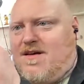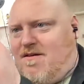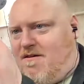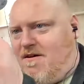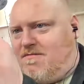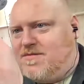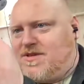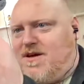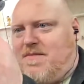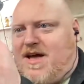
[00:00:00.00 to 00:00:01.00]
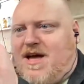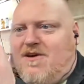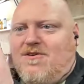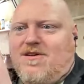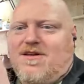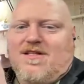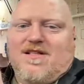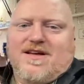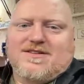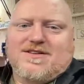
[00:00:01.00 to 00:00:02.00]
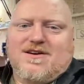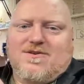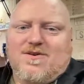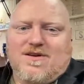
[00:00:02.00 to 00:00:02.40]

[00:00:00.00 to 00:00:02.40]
arms coming out like so.